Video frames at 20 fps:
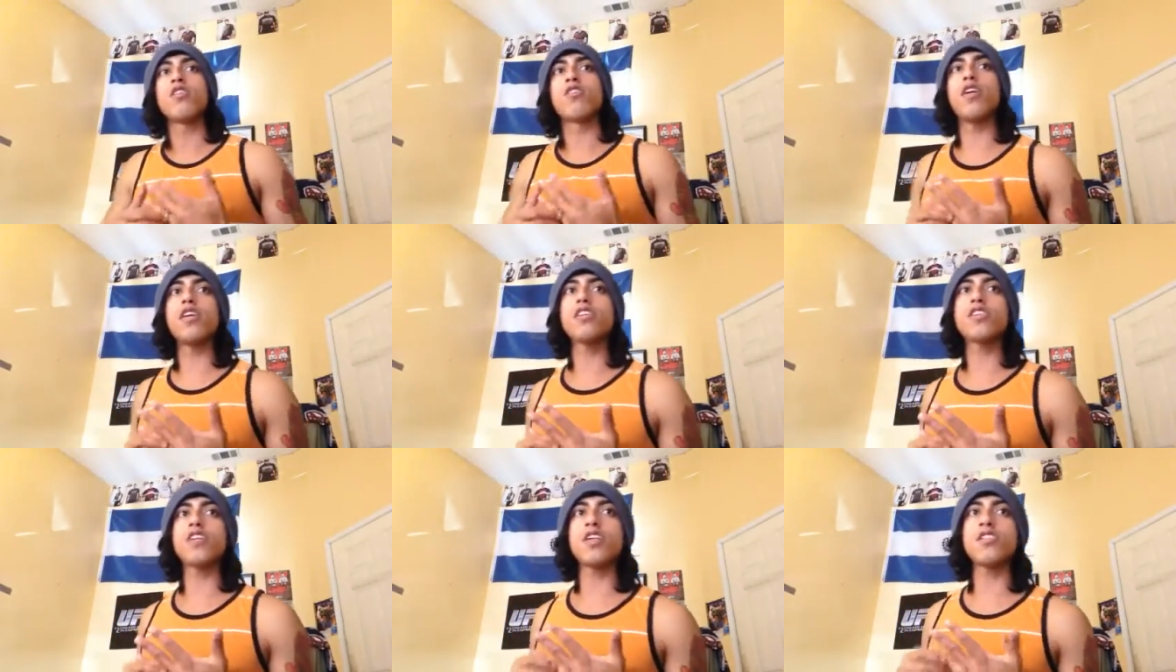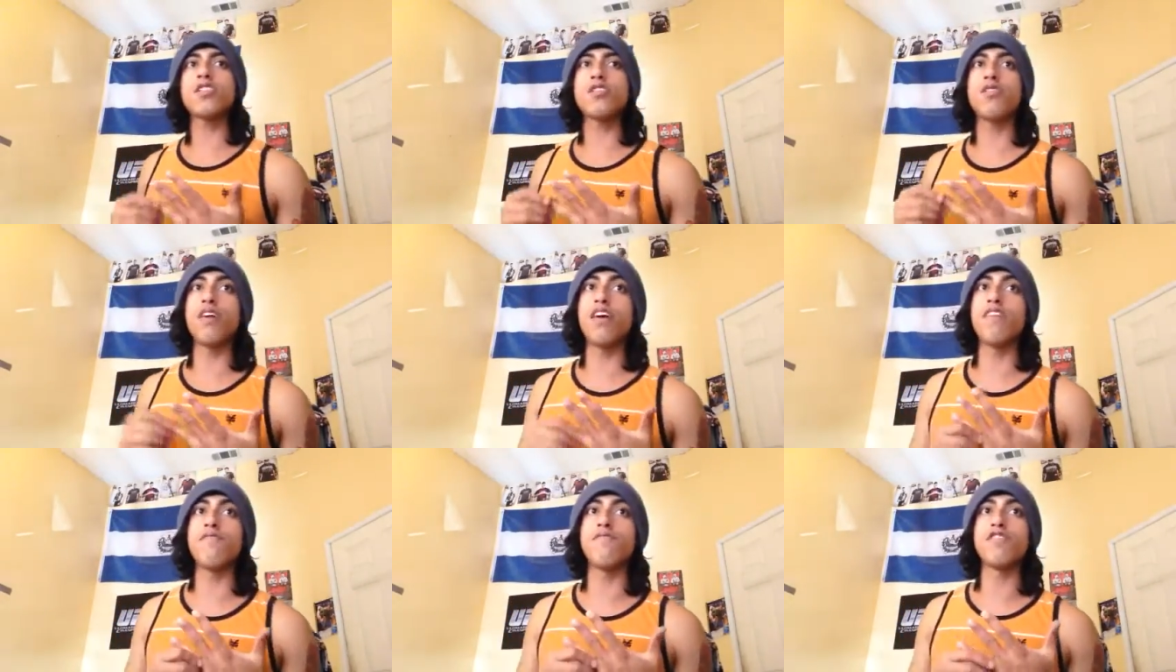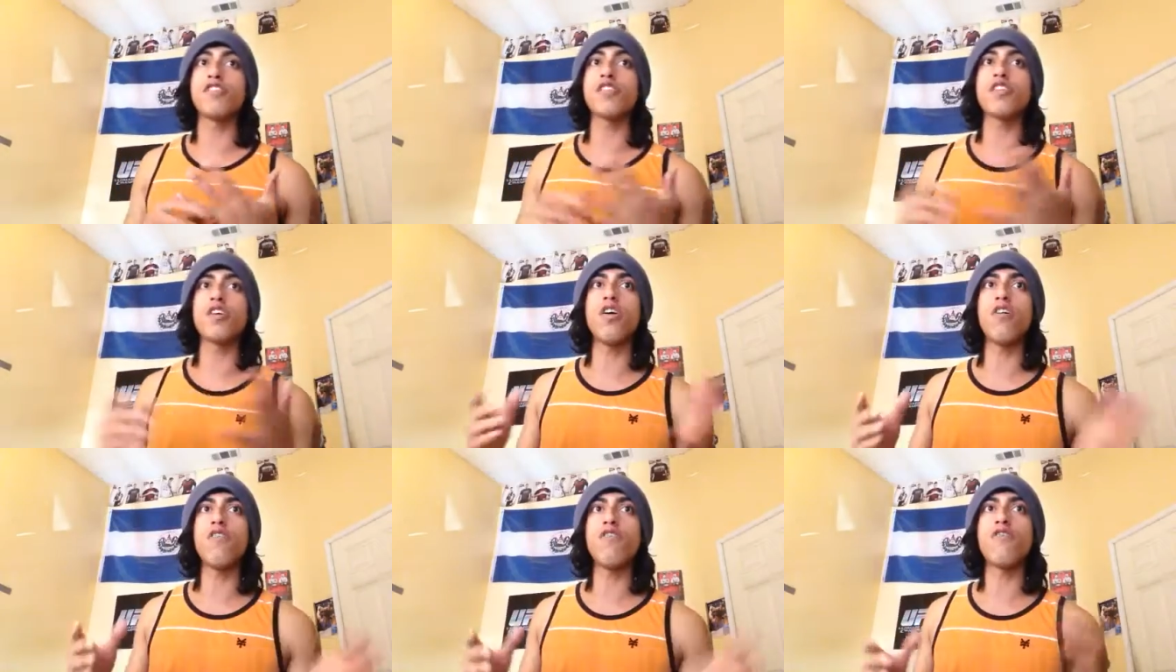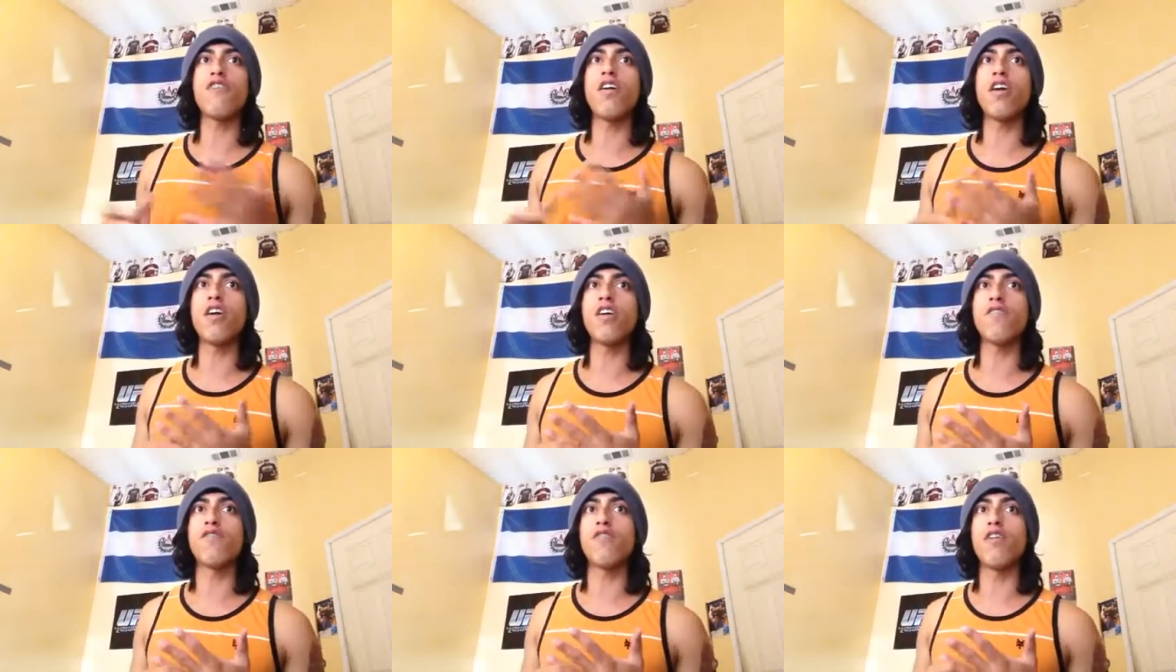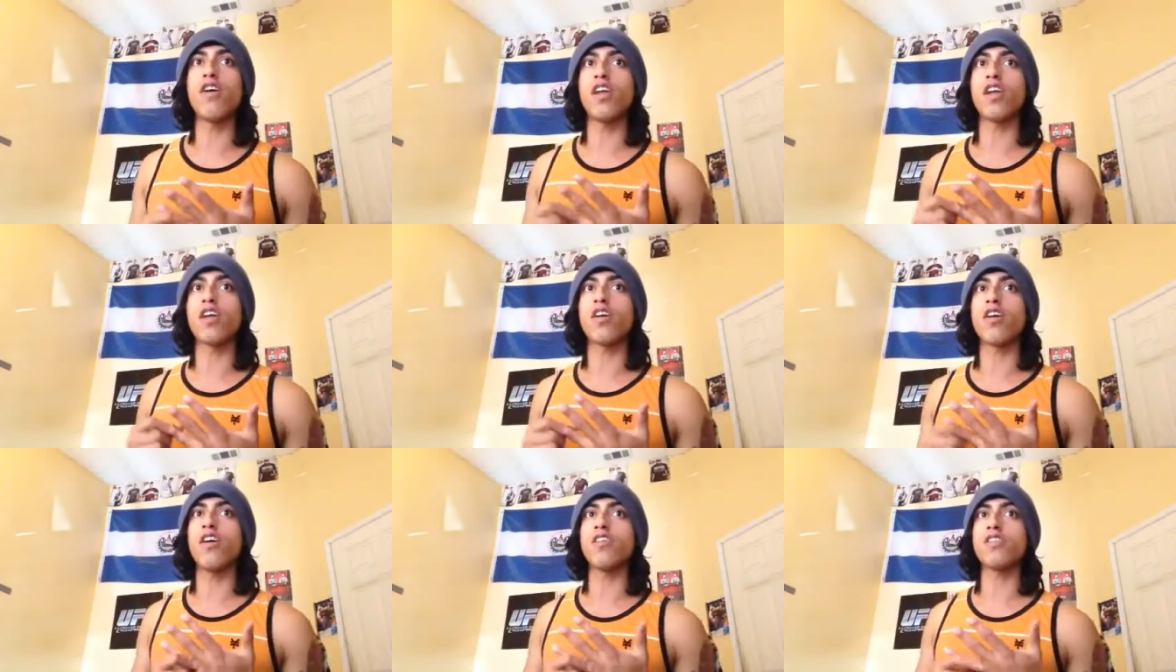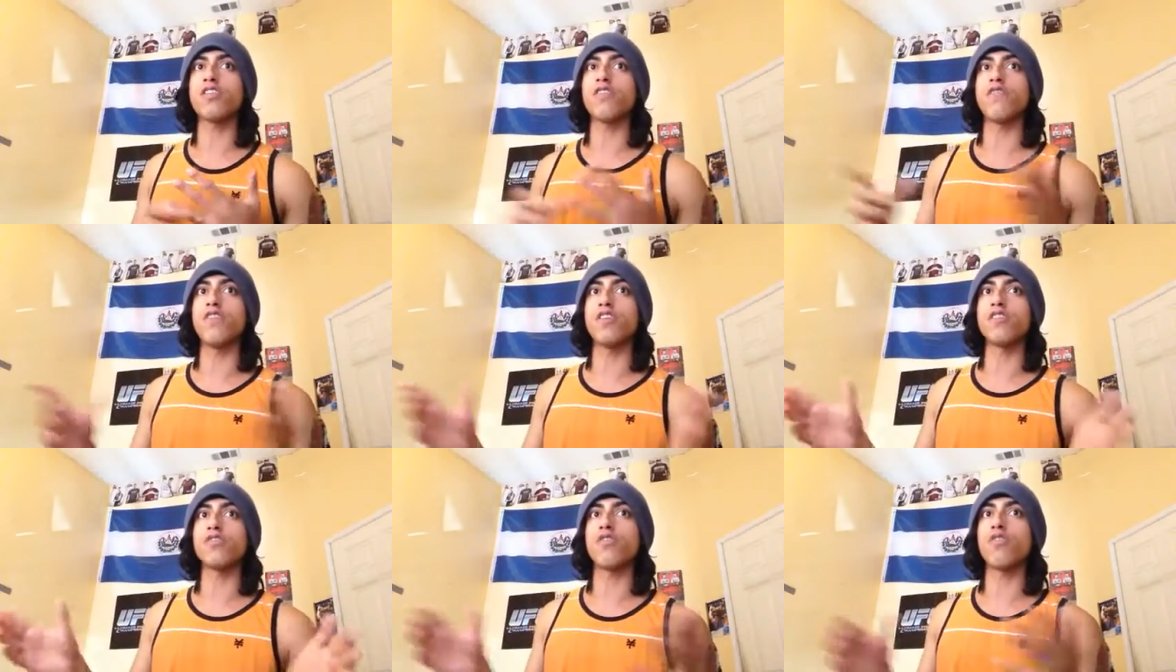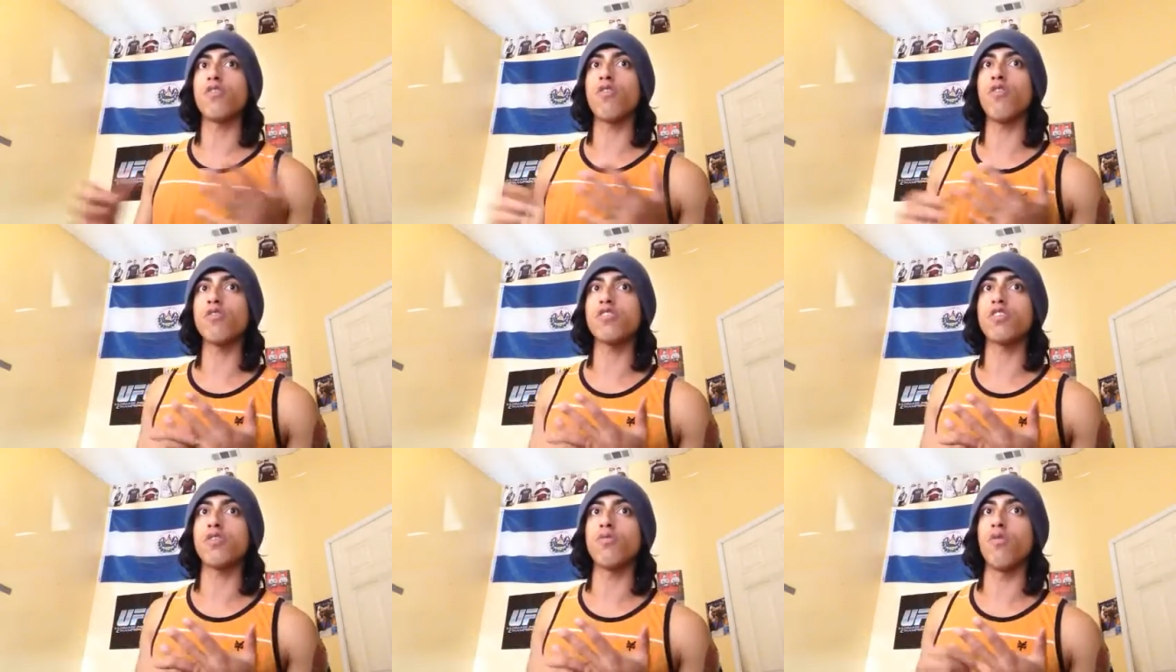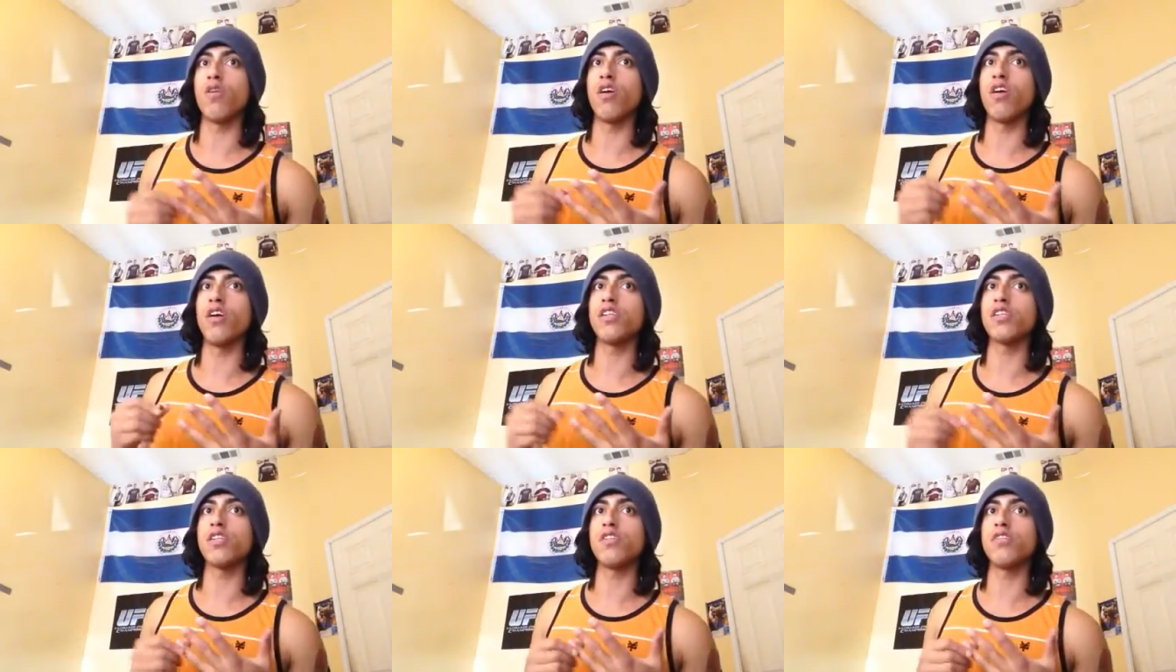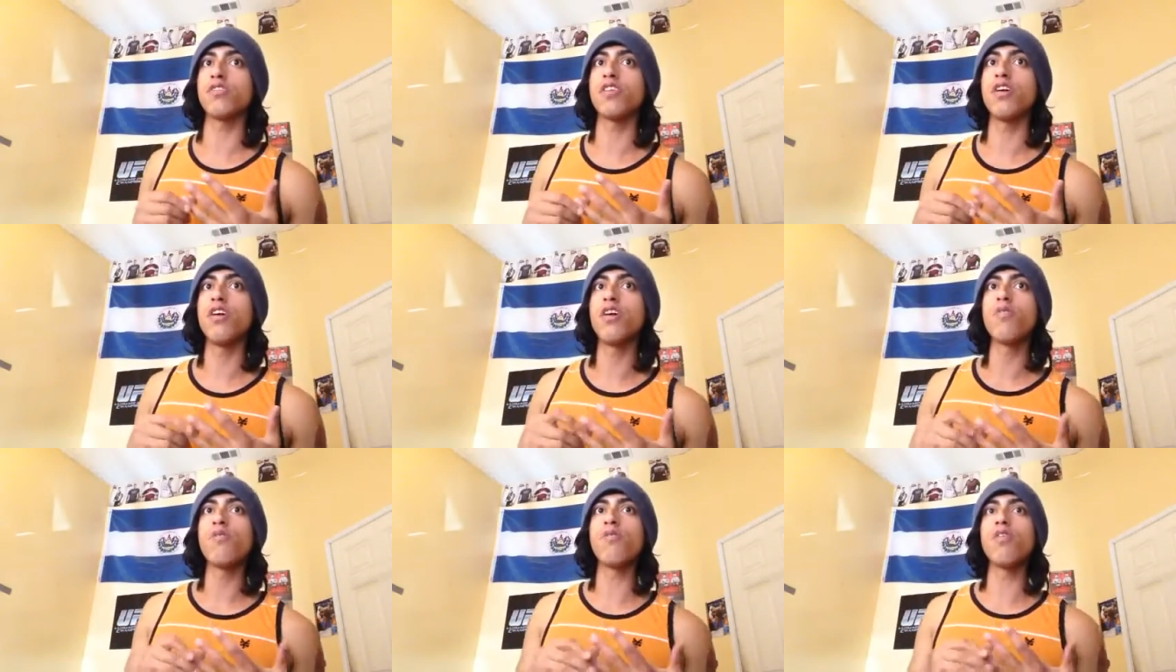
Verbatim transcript: Christians who have so far avoided controversial culture war issues